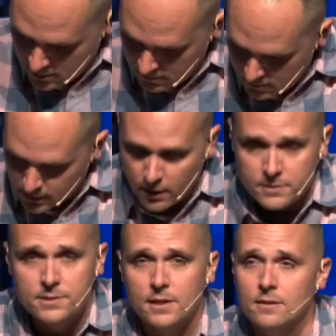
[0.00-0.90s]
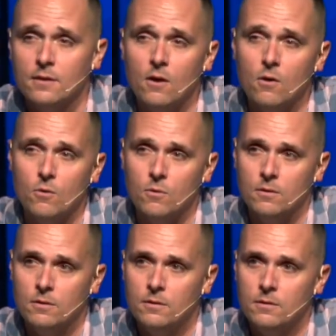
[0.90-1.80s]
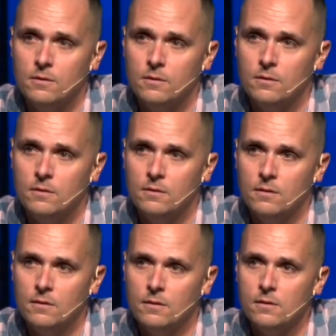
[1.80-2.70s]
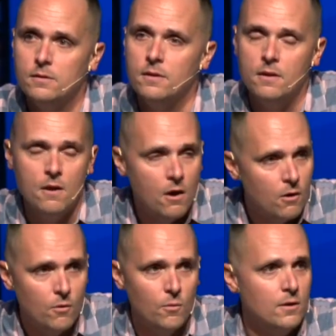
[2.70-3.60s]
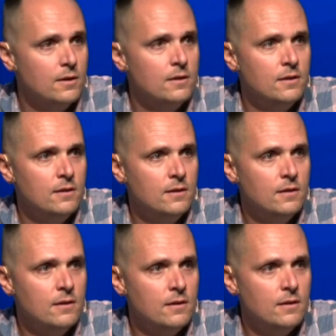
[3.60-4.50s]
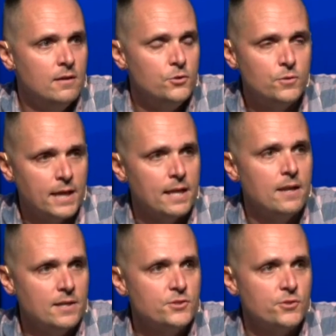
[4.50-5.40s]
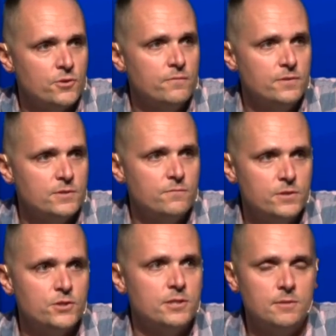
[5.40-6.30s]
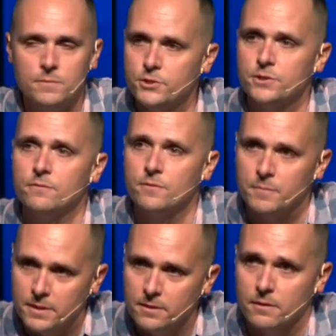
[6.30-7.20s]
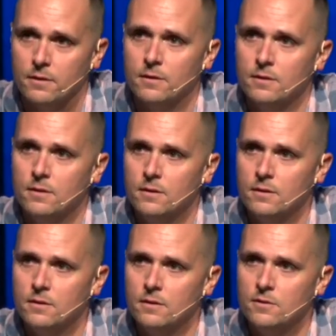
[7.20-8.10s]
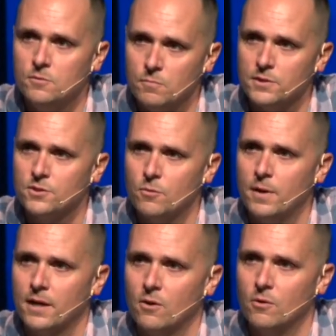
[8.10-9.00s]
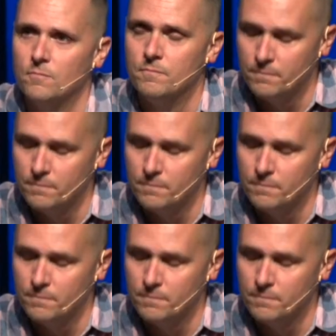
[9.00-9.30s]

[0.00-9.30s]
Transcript: but God said, no, no. You cannot serve this vision and mission from here. You must go back home.